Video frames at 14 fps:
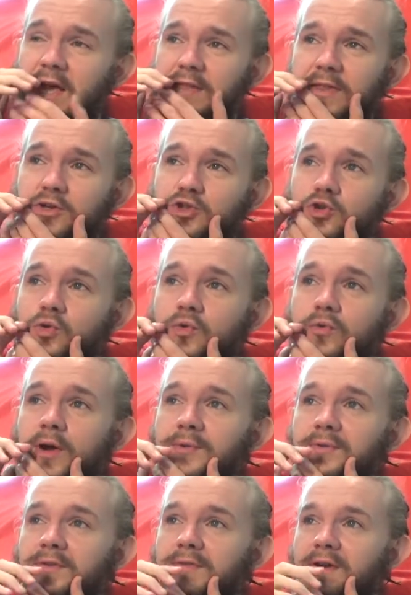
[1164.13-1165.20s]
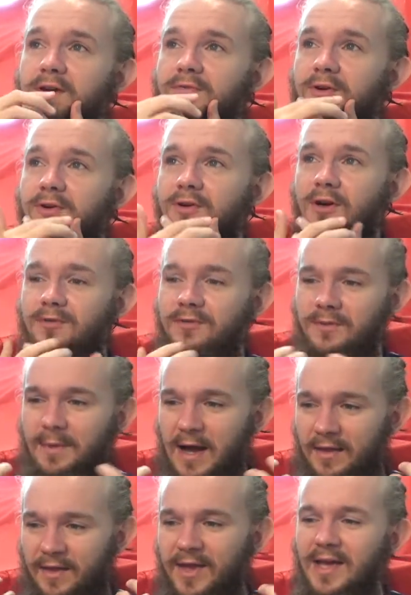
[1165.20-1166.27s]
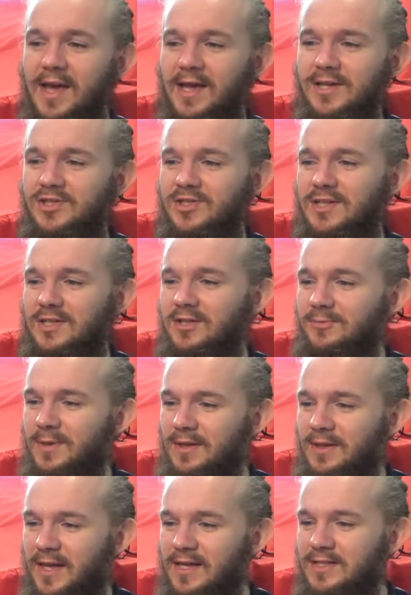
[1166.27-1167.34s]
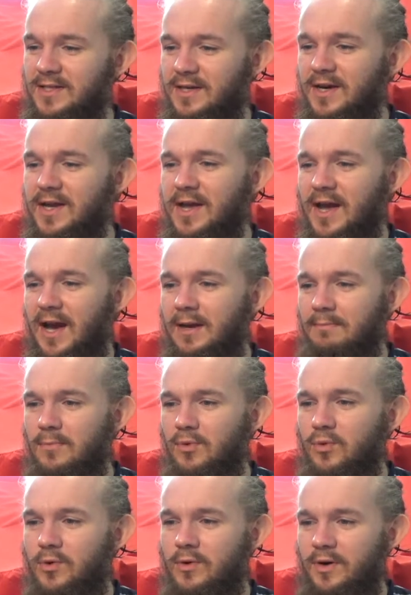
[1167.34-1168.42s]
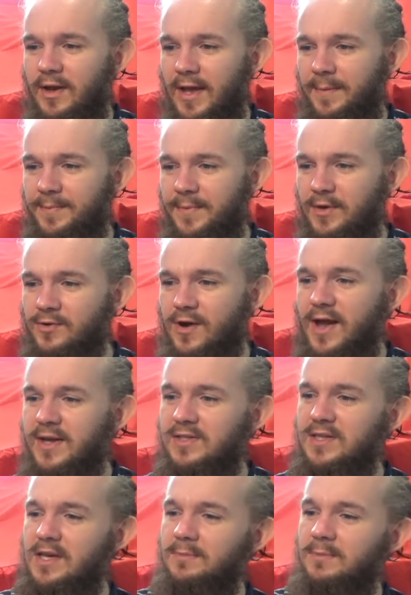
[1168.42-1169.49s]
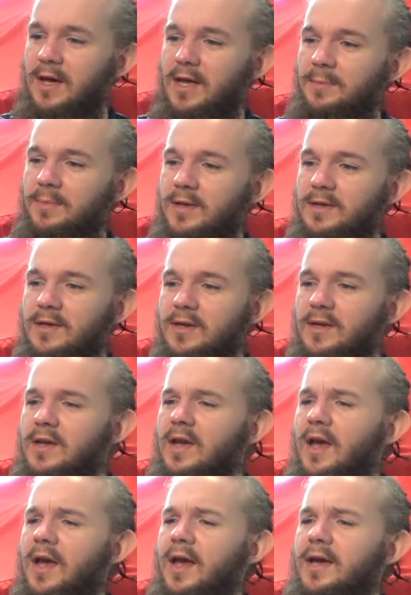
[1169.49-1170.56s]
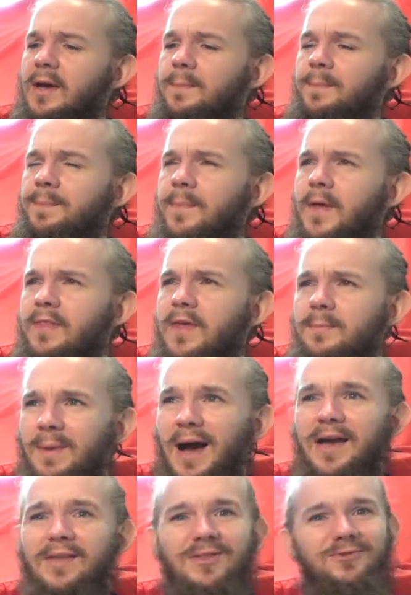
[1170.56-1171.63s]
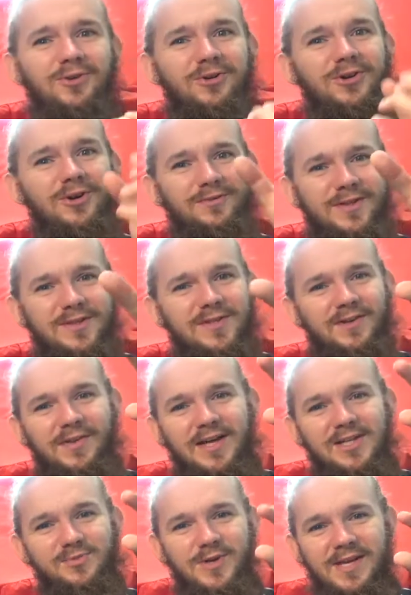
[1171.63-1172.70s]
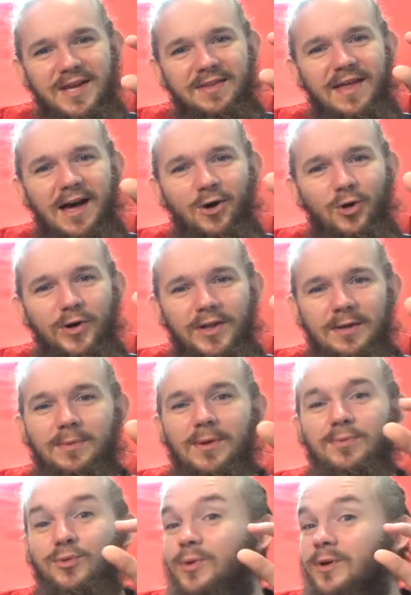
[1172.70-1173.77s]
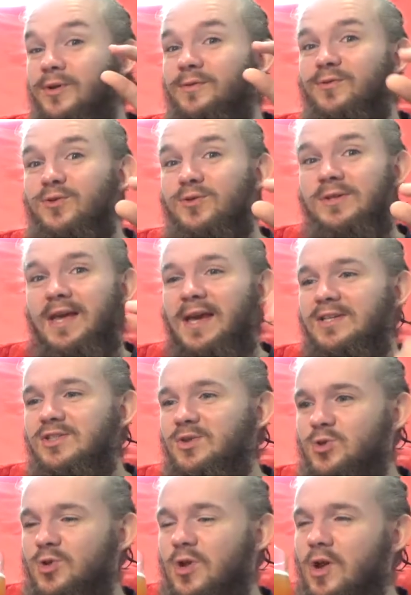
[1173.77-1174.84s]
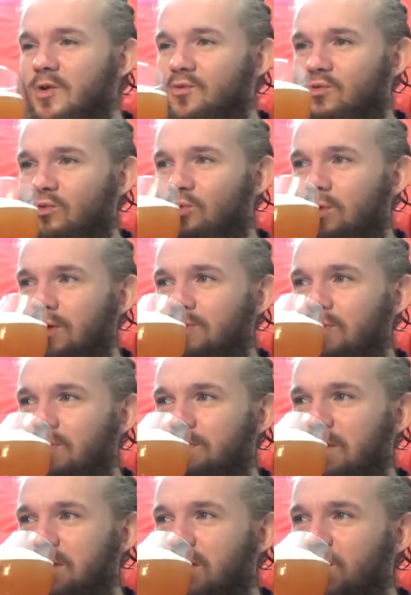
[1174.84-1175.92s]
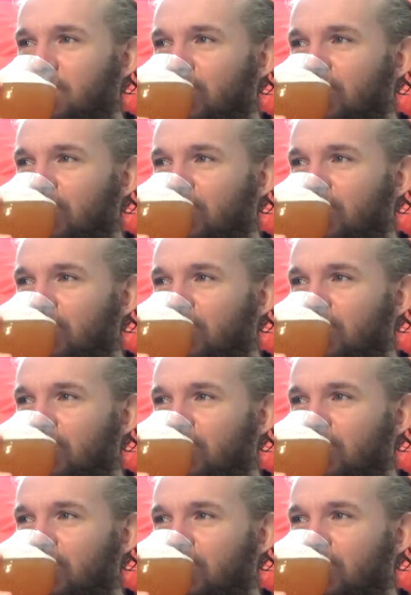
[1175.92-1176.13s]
Then as you go round the very front curve of the palate, it's just a little bit lighter and more grassy in my opinion. And then behind the front curve of the tongue, that's where you get that oily bubble where the fruity esters roll out of the beer.